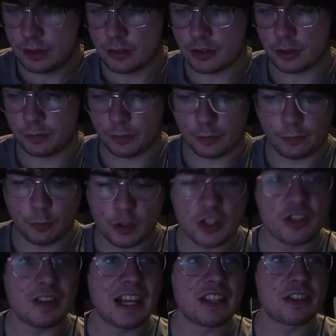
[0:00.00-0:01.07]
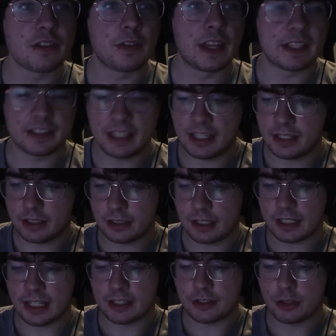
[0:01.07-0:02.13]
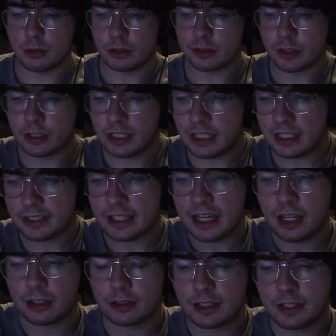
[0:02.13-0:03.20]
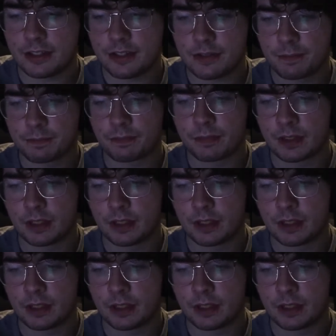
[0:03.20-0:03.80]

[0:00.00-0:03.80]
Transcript: So for four slices of that cake, I got 239 calories,